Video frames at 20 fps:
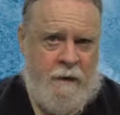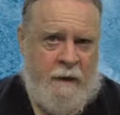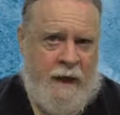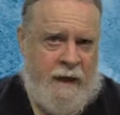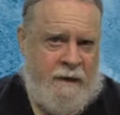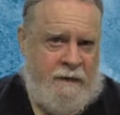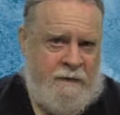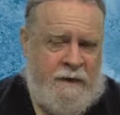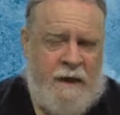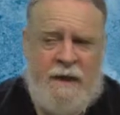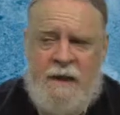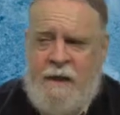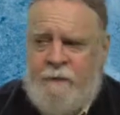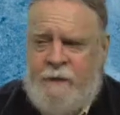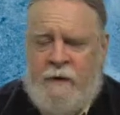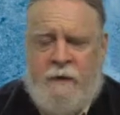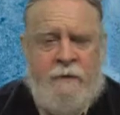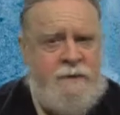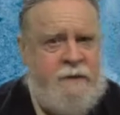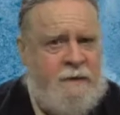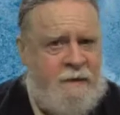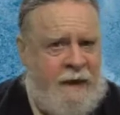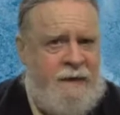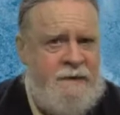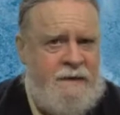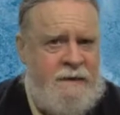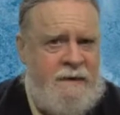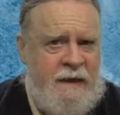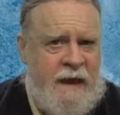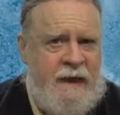I can say that because in
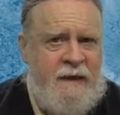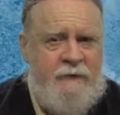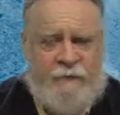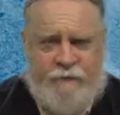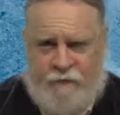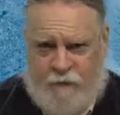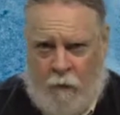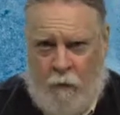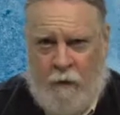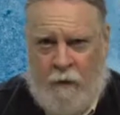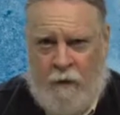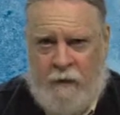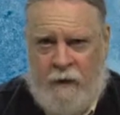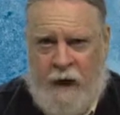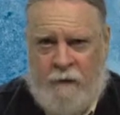1984,